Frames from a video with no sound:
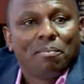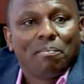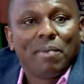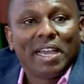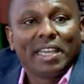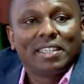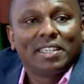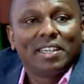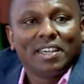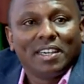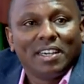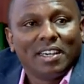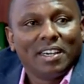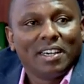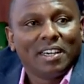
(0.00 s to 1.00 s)
Mike,
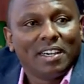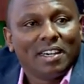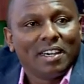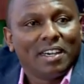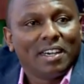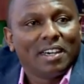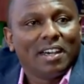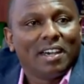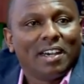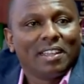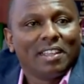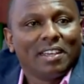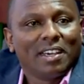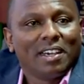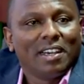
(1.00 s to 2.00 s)
uh, I
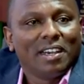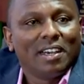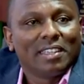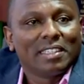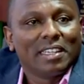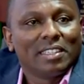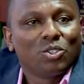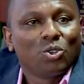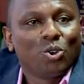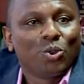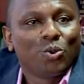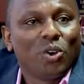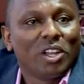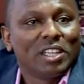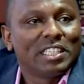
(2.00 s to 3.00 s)
think I, uh, as I told
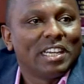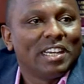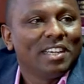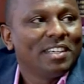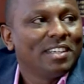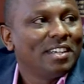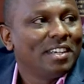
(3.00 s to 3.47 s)
Walter,